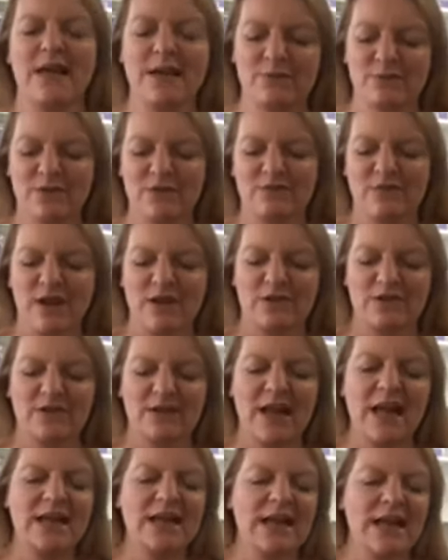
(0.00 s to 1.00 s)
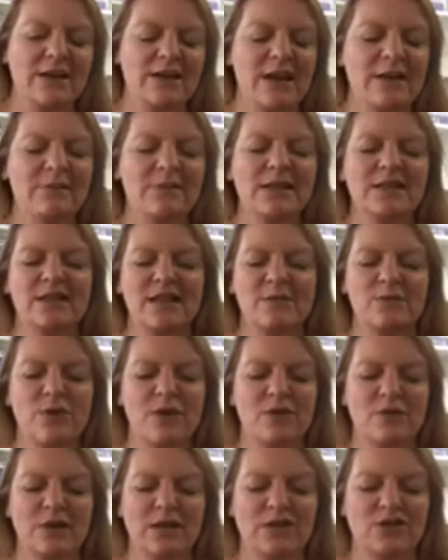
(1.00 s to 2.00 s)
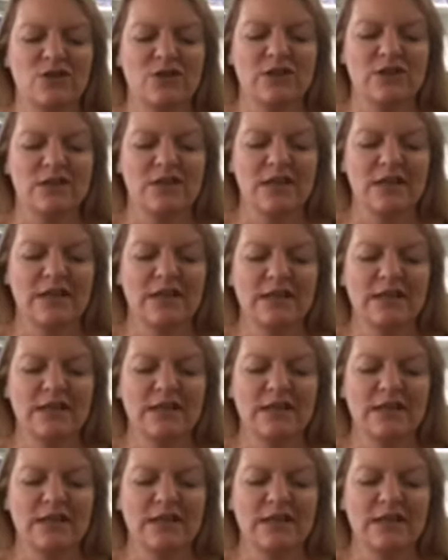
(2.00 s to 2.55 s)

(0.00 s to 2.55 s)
It was gross. Anyhow, let me see what questions.